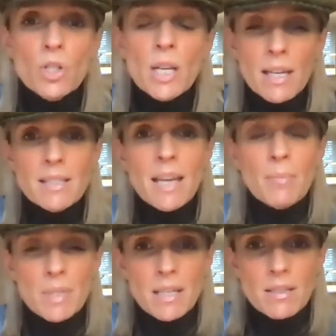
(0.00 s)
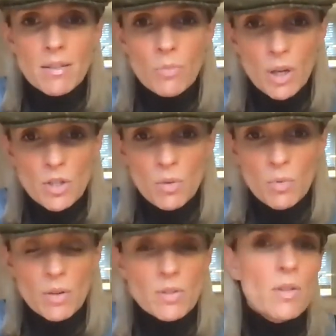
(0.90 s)
She accepted where she
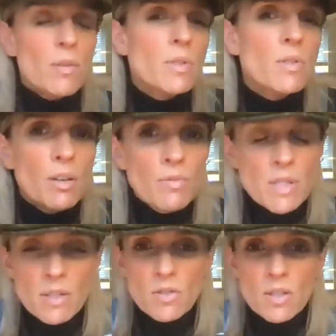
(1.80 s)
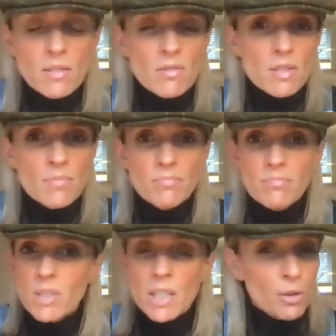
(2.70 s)
was. So there was no resistance.
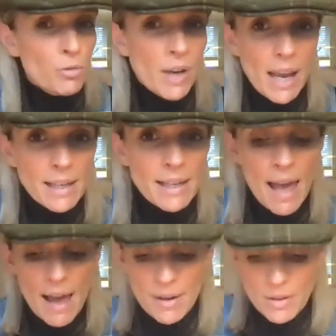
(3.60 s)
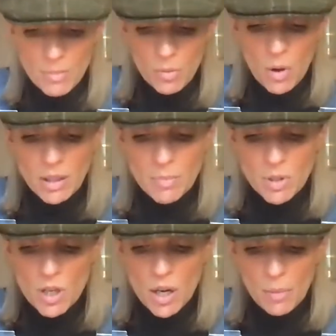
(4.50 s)
She didn't create any lack, number 1. Number
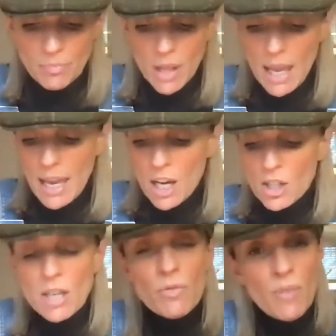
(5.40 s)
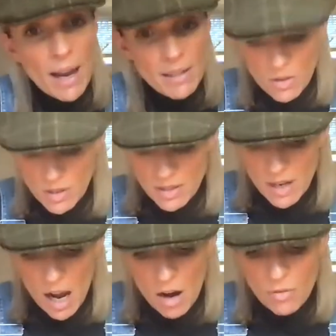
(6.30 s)
2, she valued
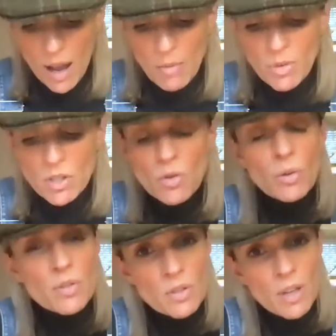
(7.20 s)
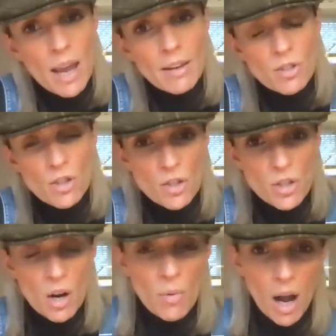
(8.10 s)
herself and was not scared to
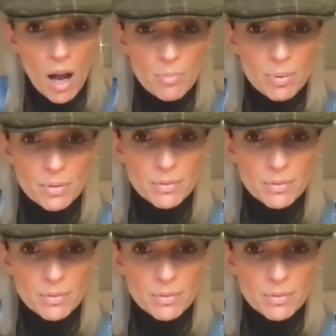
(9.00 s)
show up